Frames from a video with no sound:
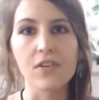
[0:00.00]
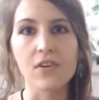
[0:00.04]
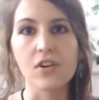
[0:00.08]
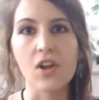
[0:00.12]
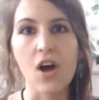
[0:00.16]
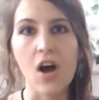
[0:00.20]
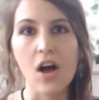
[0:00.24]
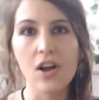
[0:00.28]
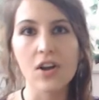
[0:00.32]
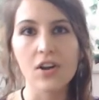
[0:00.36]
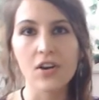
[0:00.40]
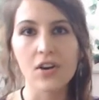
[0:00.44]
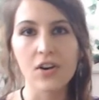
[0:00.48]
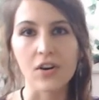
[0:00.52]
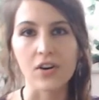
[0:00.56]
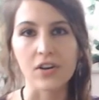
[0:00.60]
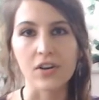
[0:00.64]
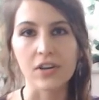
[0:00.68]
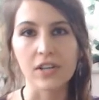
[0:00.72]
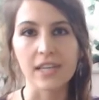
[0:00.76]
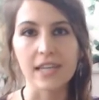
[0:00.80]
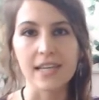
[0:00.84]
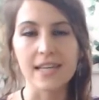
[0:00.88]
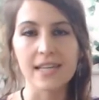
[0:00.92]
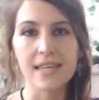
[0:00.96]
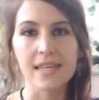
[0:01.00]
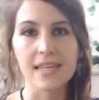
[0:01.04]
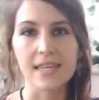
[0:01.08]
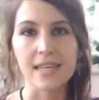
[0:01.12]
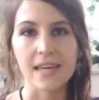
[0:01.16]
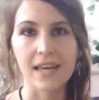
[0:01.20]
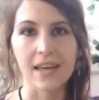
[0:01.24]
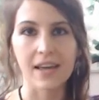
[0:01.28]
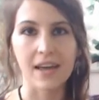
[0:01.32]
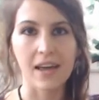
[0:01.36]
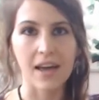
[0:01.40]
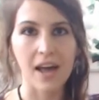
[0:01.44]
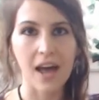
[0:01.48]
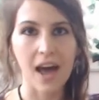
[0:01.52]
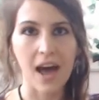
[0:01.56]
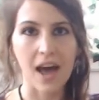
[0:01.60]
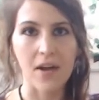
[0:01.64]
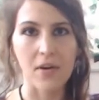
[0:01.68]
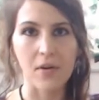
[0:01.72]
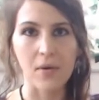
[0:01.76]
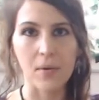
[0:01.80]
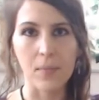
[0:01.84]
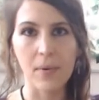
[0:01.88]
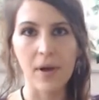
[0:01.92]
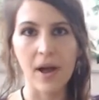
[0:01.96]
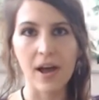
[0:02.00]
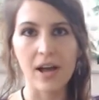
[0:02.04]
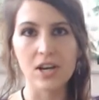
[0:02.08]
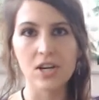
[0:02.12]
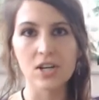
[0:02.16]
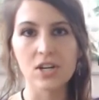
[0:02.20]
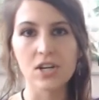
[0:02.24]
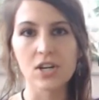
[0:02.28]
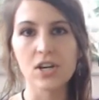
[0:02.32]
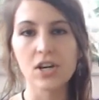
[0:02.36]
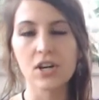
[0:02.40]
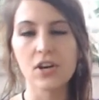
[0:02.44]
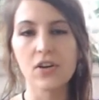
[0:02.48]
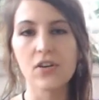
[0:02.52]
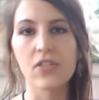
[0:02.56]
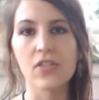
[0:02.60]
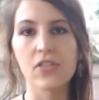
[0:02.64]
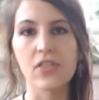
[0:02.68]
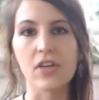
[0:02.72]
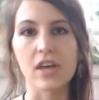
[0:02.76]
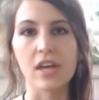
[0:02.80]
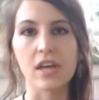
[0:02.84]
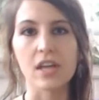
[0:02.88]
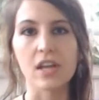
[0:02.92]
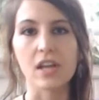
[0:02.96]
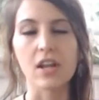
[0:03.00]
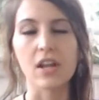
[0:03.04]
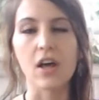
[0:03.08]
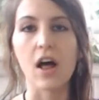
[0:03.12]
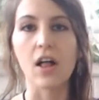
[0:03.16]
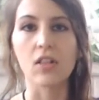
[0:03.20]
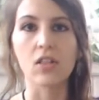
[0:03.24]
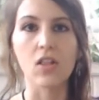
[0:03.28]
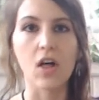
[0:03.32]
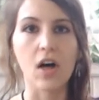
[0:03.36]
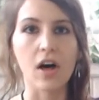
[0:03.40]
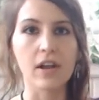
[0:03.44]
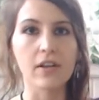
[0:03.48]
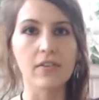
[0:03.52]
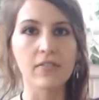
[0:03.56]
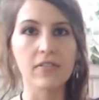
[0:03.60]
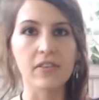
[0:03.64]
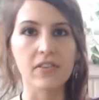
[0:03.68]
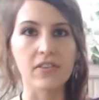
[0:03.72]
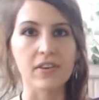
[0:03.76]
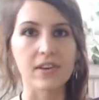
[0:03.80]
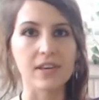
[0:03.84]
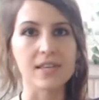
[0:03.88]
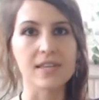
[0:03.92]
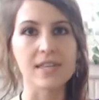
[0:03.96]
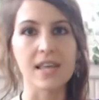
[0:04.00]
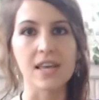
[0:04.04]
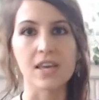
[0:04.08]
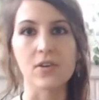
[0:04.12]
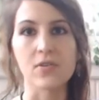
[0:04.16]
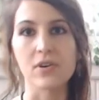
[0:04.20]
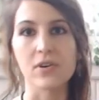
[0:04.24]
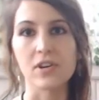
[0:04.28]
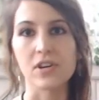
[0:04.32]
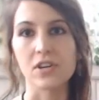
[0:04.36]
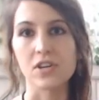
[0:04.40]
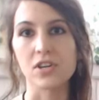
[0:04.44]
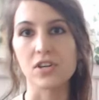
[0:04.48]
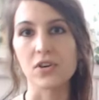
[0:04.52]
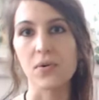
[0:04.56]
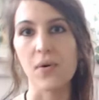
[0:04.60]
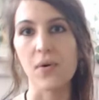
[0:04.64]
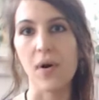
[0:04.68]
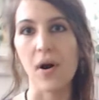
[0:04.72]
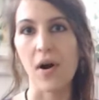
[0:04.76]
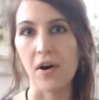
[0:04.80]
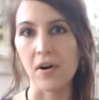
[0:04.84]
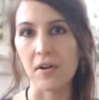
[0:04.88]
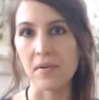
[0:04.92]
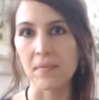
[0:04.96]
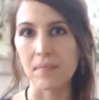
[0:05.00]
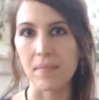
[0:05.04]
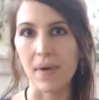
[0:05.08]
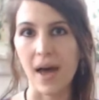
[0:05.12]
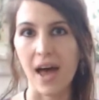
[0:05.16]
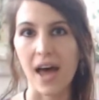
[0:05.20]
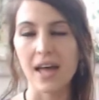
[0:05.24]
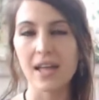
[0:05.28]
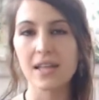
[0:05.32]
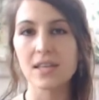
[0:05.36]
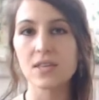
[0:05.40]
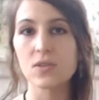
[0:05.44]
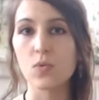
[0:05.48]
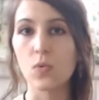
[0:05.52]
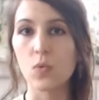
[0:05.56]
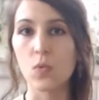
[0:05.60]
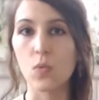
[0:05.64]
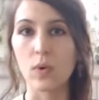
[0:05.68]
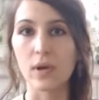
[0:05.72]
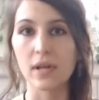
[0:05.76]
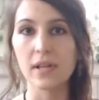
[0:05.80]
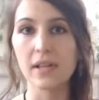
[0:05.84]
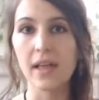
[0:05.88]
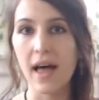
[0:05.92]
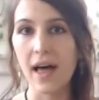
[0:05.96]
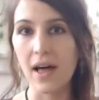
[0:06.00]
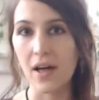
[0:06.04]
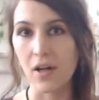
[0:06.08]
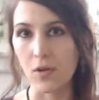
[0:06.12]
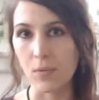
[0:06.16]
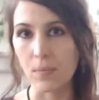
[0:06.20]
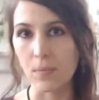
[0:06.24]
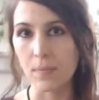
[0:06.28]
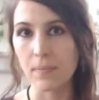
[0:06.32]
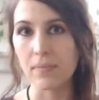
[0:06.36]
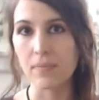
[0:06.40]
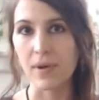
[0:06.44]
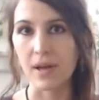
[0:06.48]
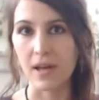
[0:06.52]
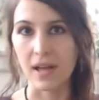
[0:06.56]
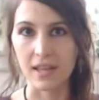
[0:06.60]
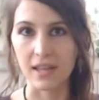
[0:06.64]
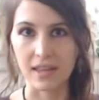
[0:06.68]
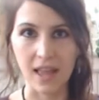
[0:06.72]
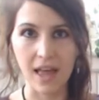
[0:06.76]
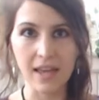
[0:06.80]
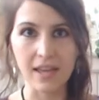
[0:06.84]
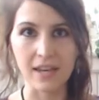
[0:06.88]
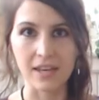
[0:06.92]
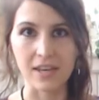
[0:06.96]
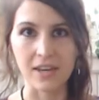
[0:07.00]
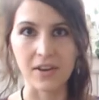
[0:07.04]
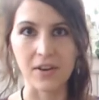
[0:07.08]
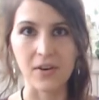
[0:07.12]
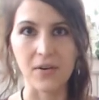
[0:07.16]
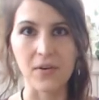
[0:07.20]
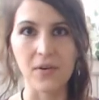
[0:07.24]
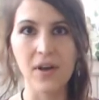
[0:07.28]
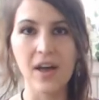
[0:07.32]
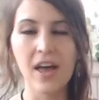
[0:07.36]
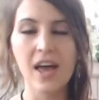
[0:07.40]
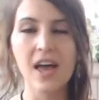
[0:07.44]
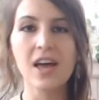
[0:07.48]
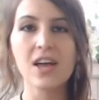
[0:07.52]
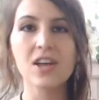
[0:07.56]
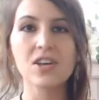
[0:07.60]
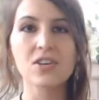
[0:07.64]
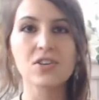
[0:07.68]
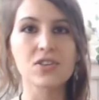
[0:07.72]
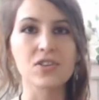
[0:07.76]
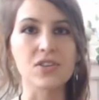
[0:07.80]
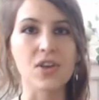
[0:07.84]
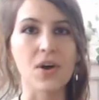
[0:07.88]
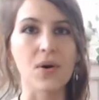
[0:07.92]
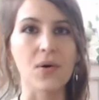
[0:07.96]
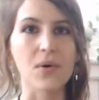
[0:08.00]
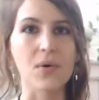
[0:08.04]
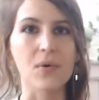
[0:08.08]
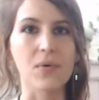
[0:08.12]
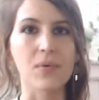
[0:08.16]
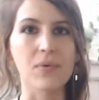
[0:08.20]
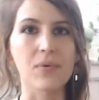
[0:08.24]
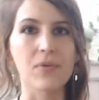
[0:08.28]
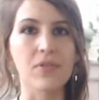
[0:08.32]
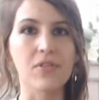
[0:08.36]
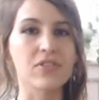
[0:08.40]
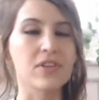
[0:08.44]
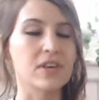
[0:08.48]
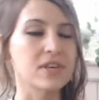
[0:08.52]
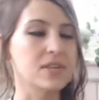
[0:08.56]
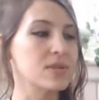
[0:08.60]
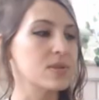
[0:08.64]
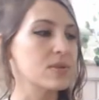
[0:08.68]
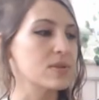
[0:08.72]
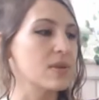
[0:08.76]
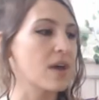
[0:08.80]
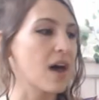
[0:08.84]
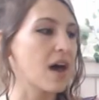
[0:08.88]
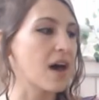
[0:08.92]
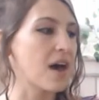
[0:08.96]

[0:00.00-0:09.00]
not currently seeing a chiropractor, then a lot of the things that you can do on mats will help align you. So this